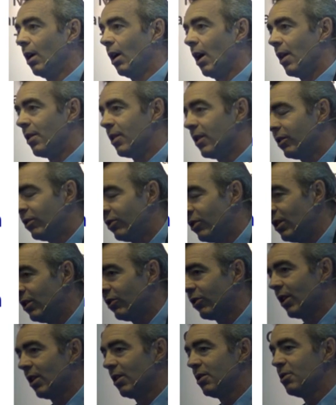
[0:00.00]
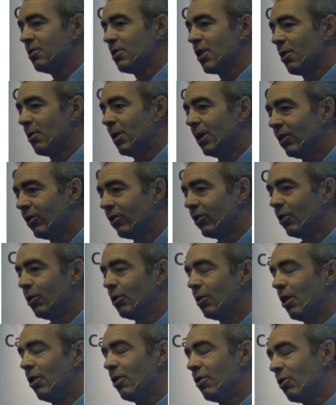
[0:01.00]
And the detail you go
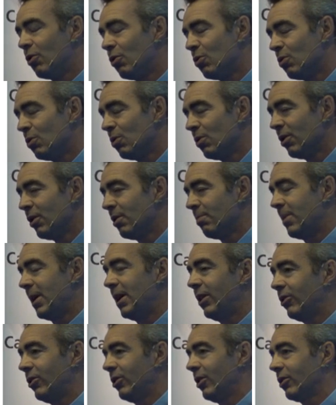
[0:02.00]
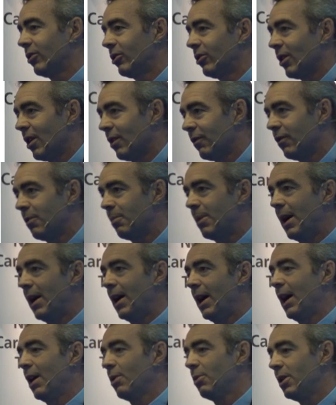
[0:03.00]
into on all the basic stuff about
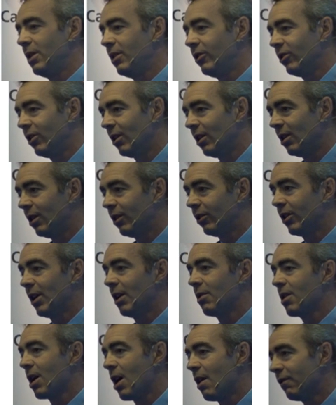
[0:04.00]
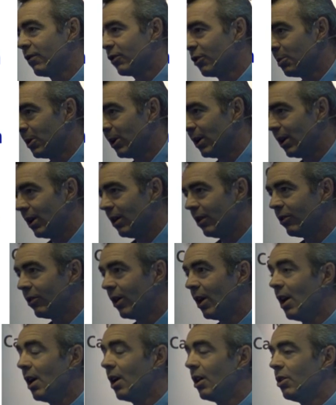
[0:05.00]
how easy it is, how comfortable it is,
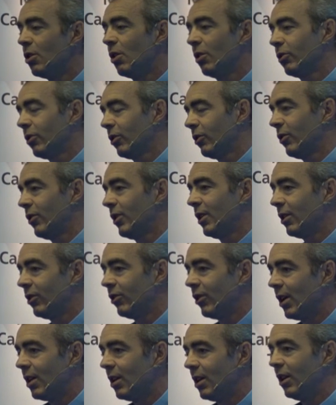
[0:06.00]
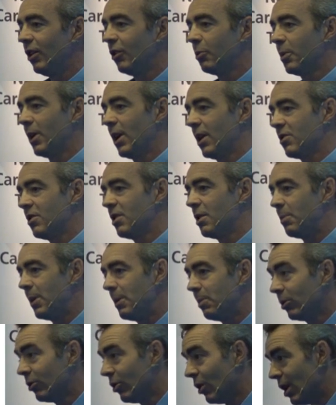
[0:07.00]
not just for the attendees, but actually the
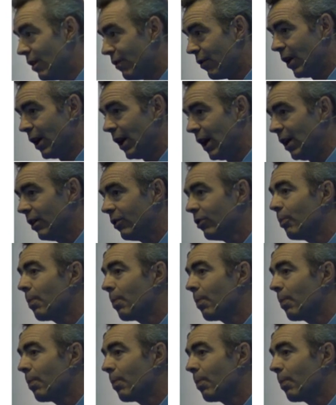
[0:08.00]
people delivering it,